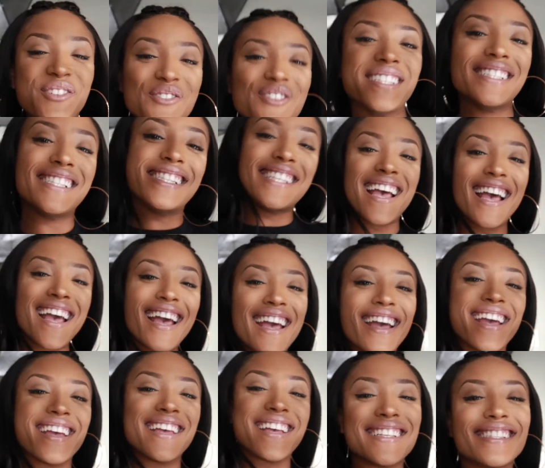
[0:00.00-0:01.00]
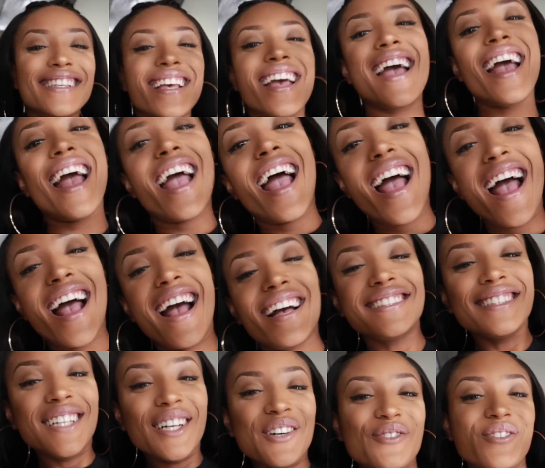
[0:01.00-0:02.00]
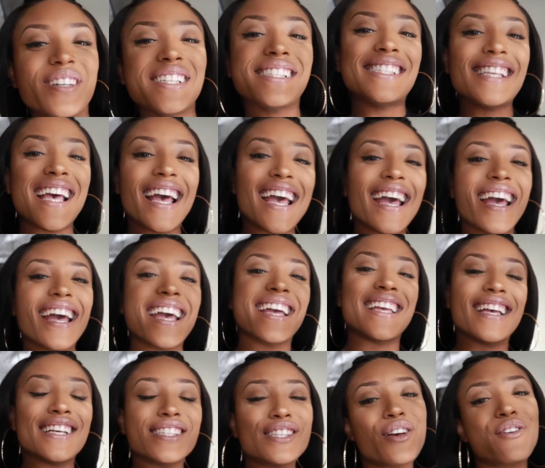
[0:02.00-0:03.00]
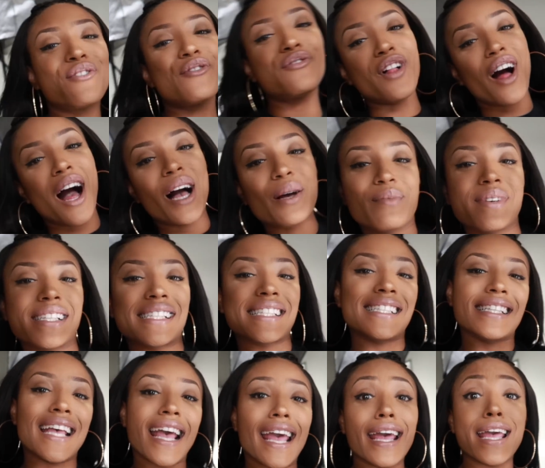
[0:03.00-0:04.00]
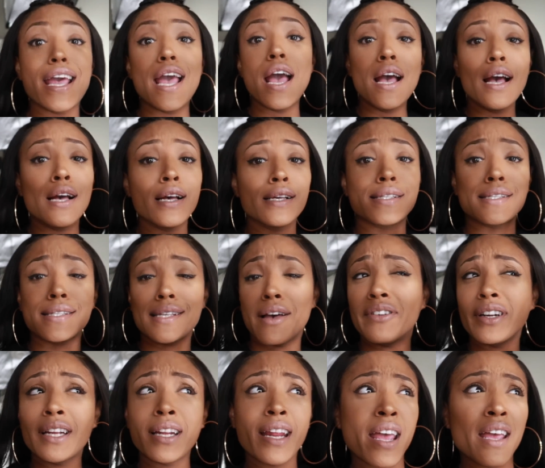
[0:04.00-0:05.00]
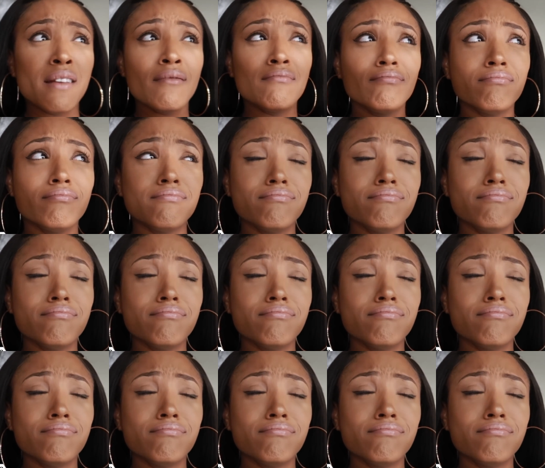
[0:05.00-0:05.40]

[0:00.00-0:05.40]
What day is it? What day is it? Vlogmas day 7 and 8.